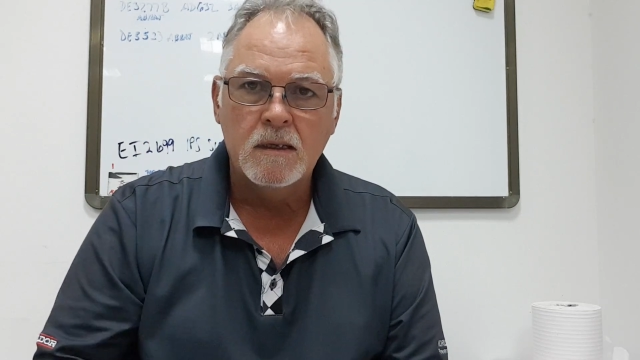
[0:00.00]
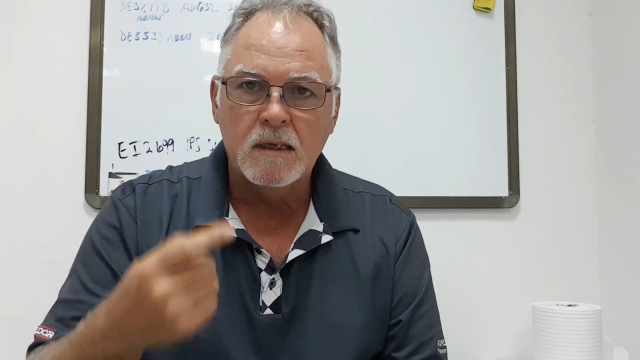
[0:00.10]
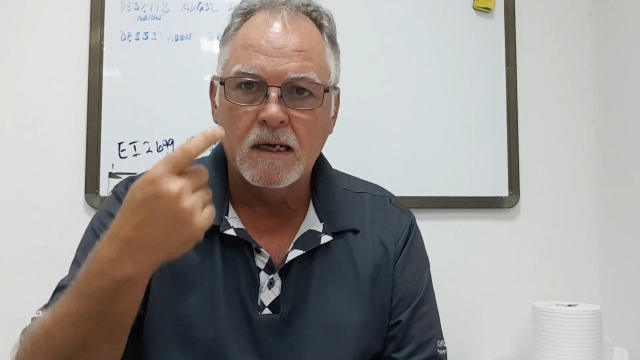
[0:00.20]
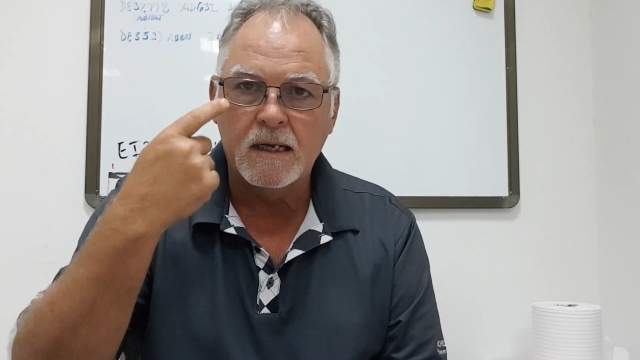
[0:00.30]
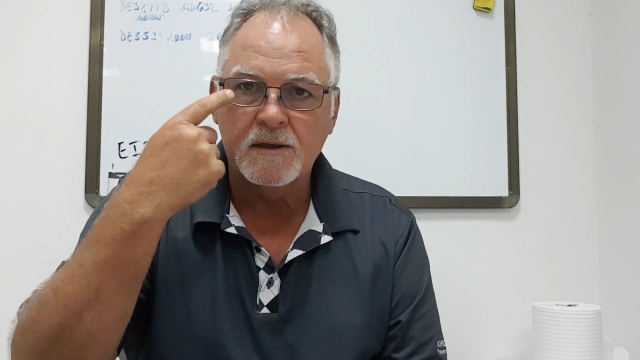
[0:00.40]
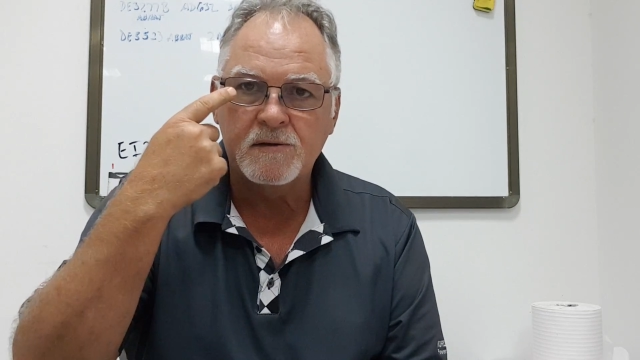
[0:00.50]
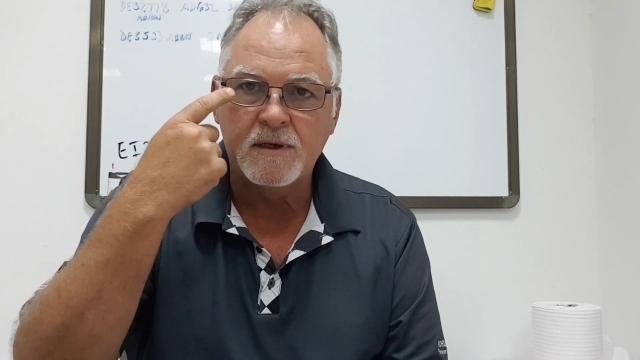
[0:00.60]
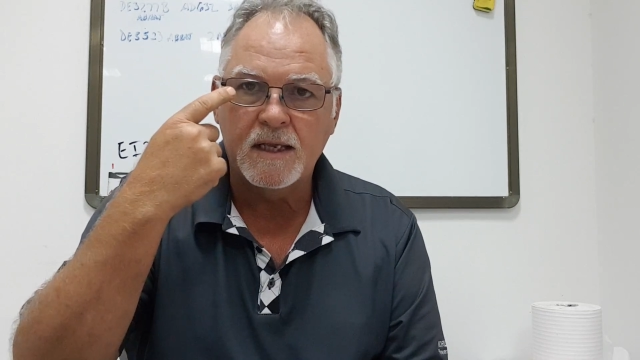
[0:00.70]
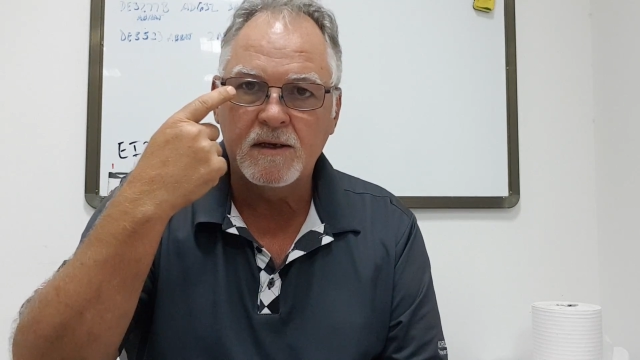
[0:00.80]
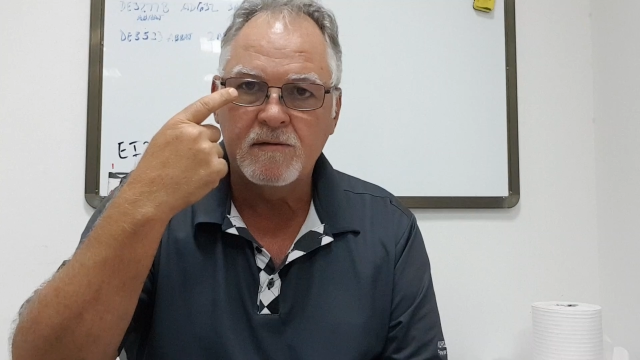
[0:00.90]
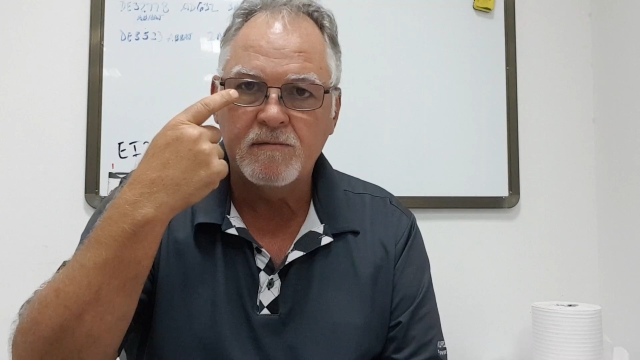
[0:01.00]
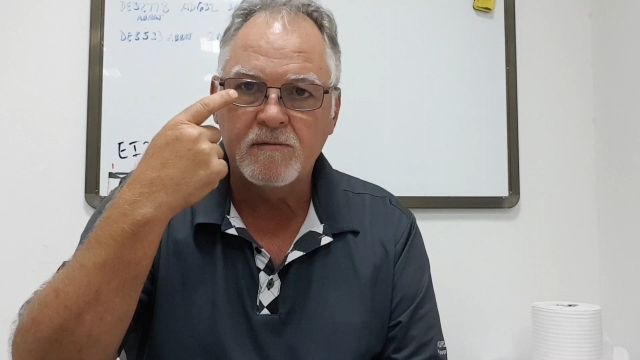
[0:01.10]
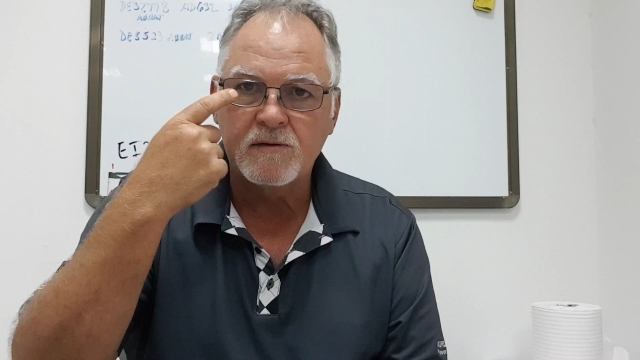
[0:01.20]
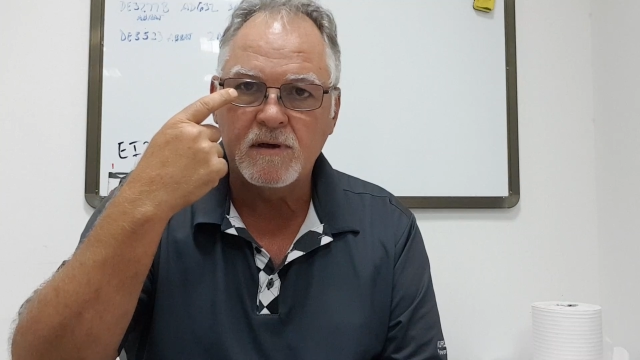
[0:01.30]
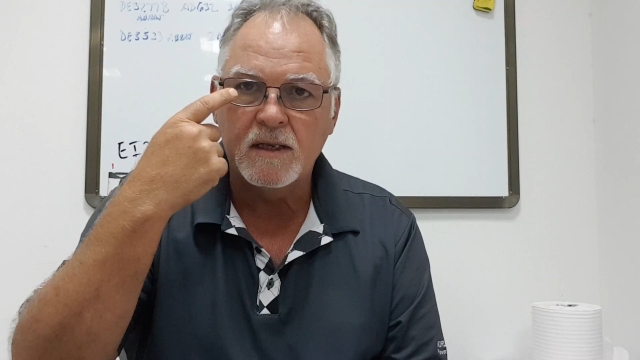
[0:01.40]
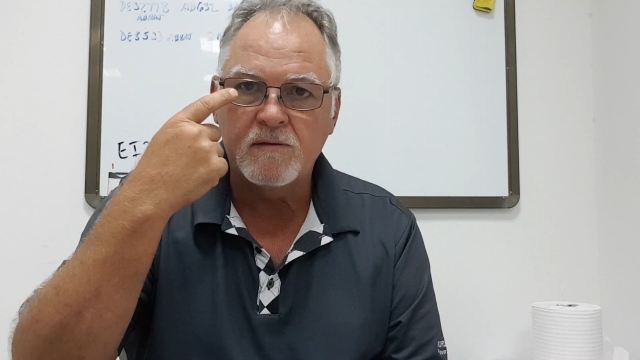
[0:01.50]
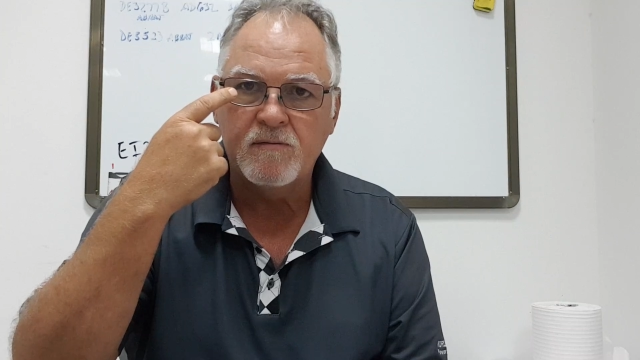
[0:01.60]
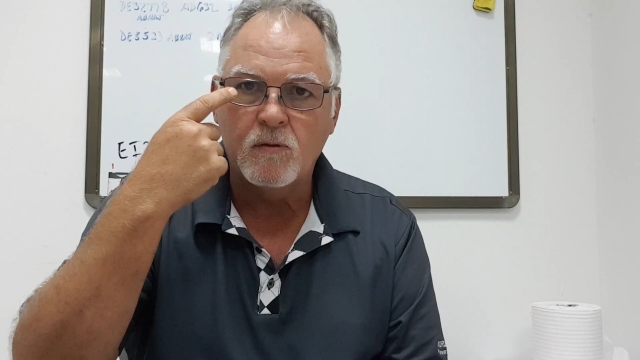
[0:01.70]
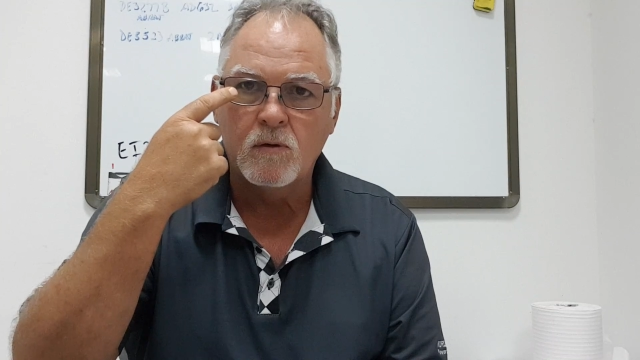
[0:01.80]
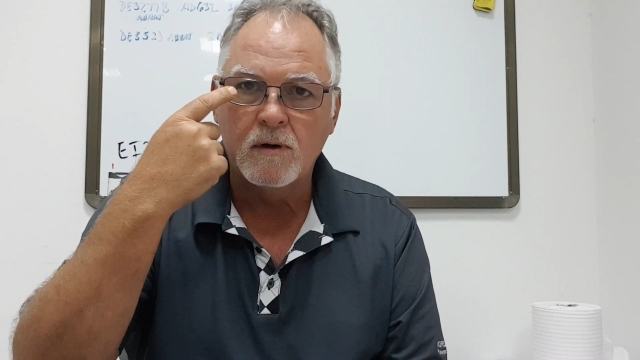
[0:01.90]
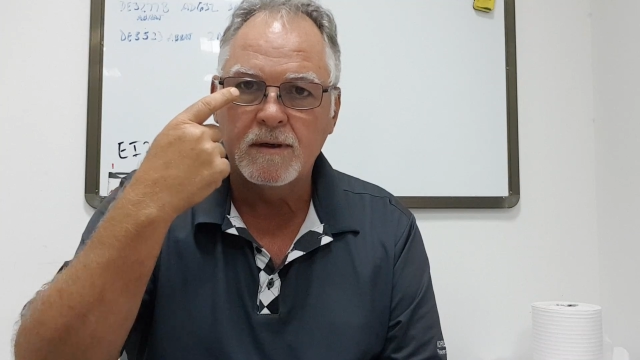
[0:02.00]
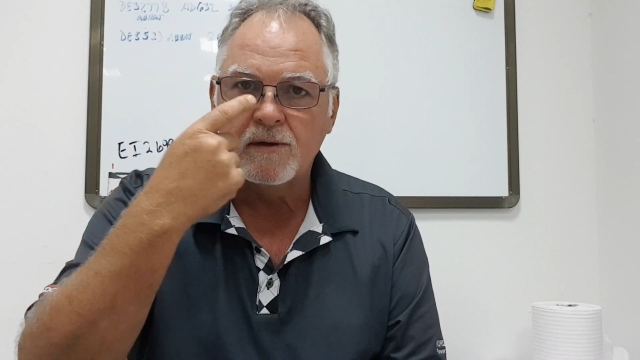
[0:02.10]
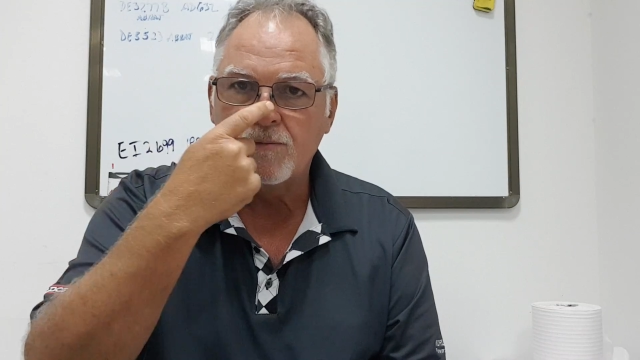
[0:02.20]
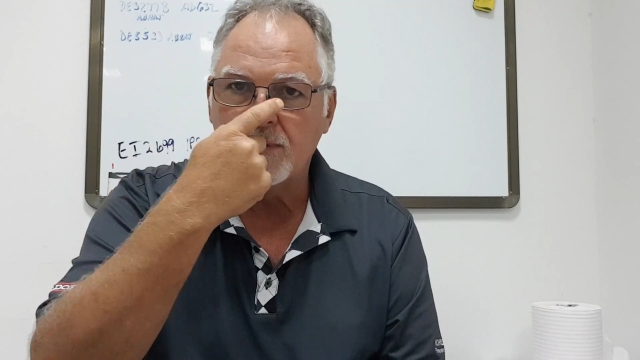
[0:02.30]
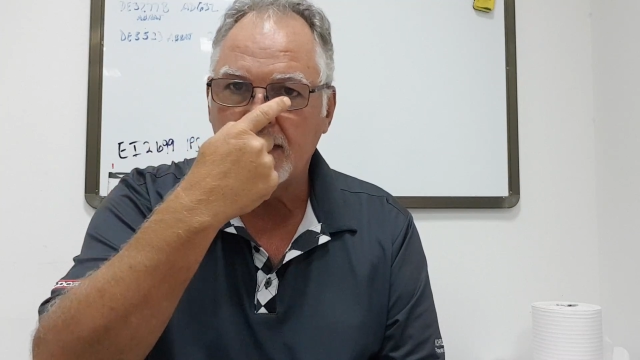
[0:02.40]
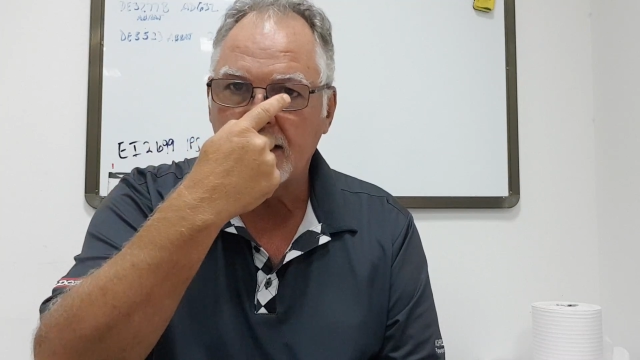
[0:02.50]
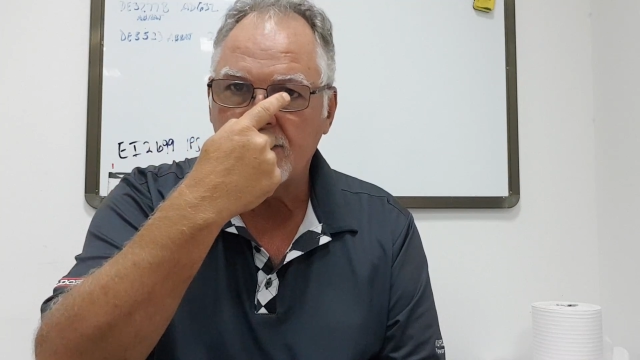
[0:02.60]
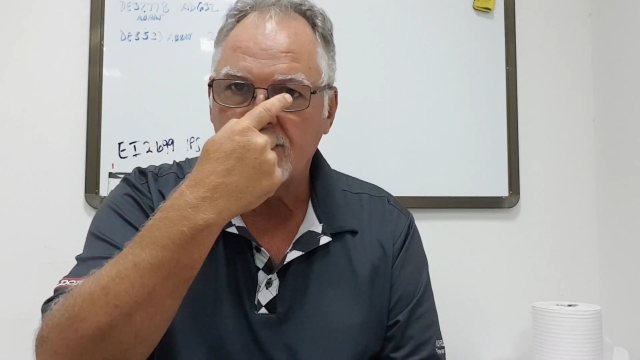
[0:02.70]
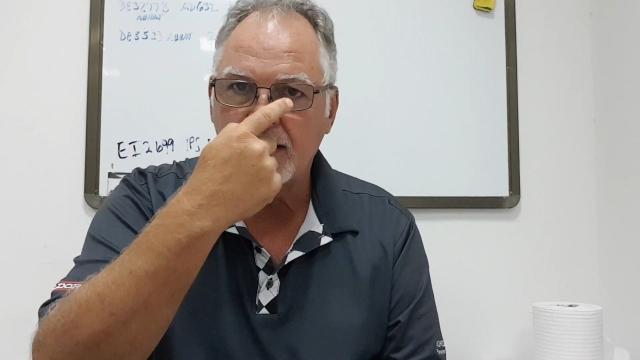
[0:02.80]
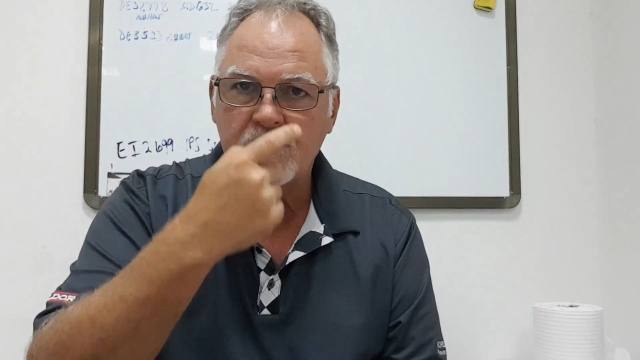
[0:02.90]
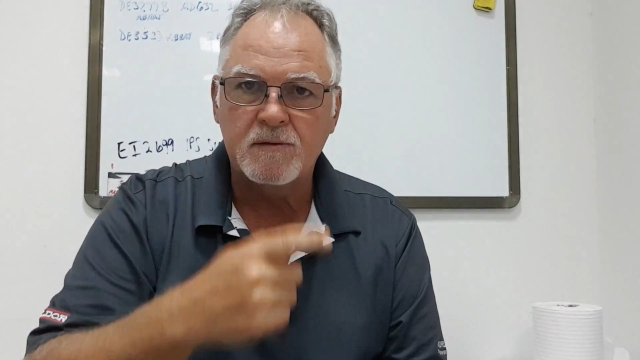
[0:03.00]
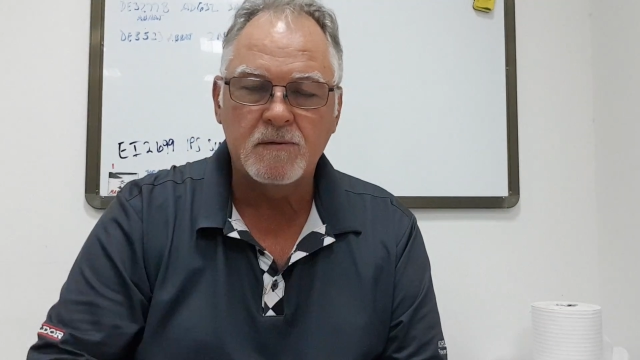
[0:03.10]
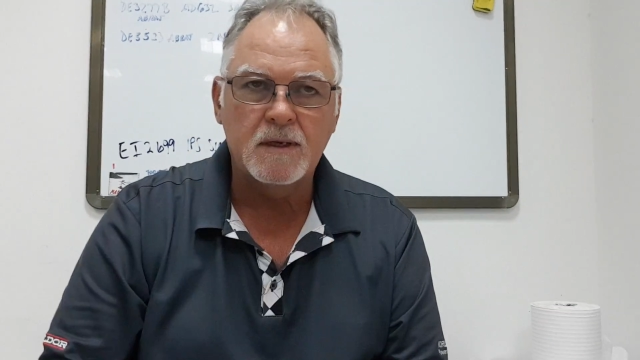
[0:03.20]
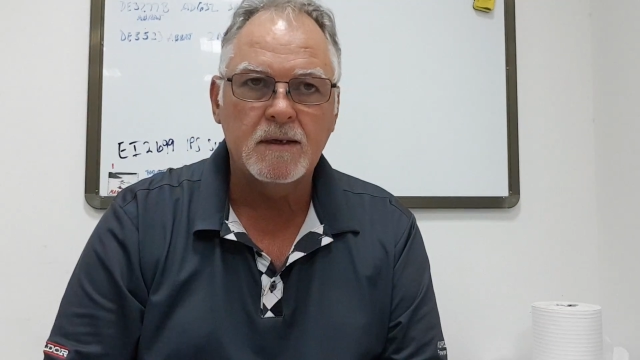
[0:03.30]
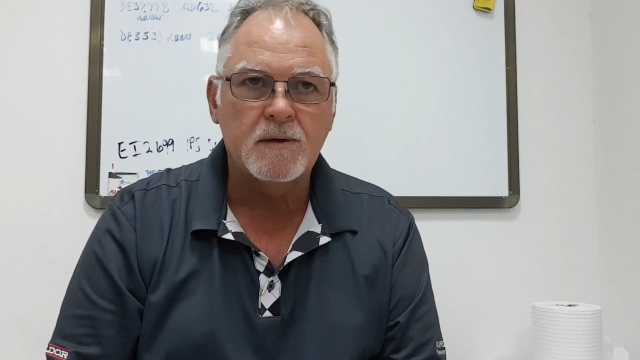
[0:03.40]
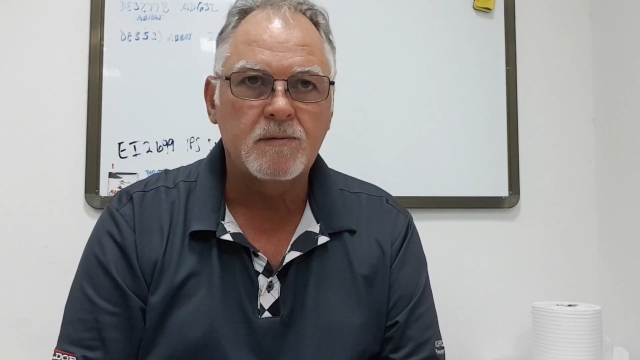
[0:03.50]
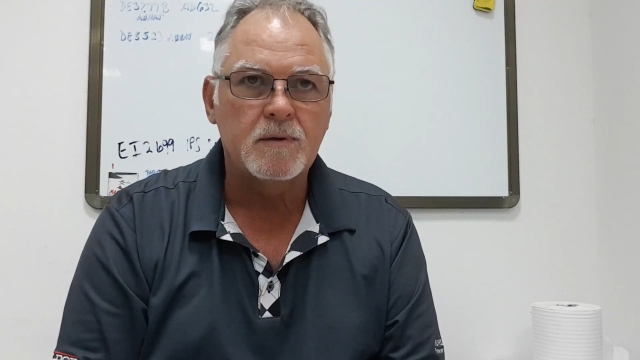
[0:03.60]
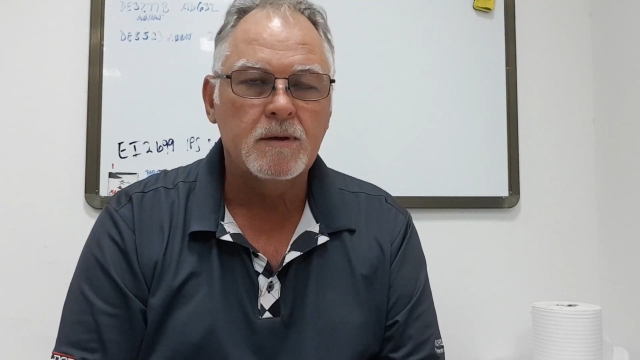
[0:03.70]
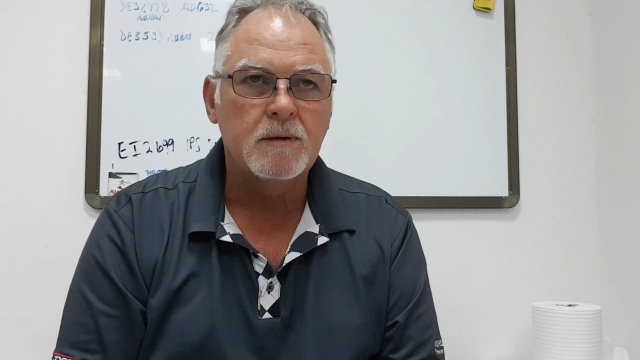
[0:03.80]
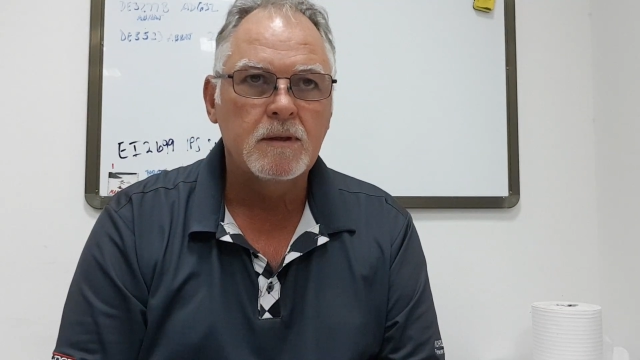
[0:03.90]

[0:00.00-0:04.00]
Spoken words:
And I got stage 4 in this one. I got stage 3 in this one.